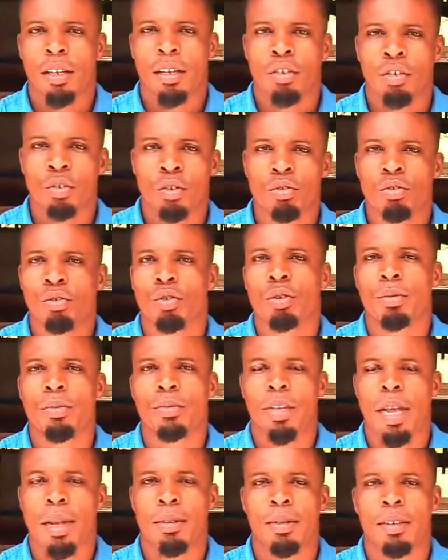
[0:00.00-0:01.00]
YouTube
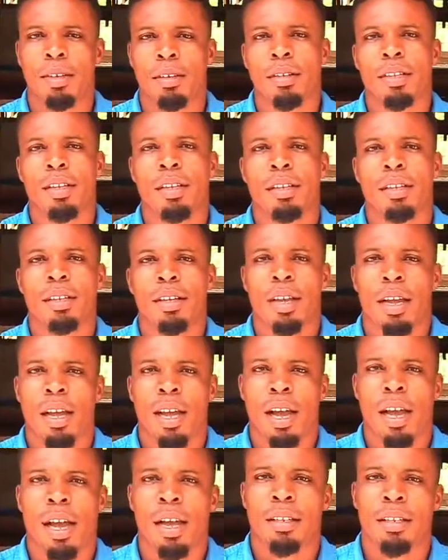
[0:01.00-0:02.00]
Sandiri,
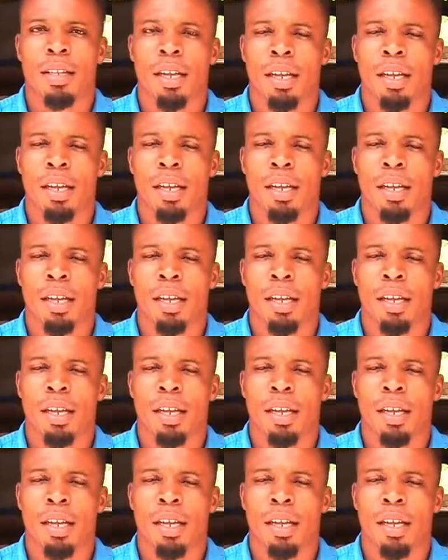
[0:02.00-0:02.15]
and